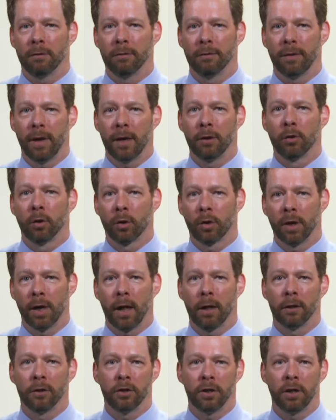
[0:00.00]
of
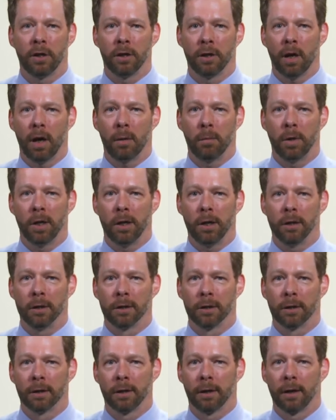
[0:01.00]
endocrinology and
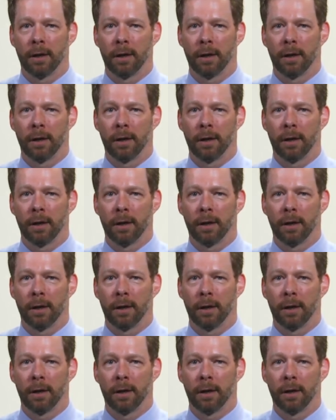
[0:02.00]
diabetes.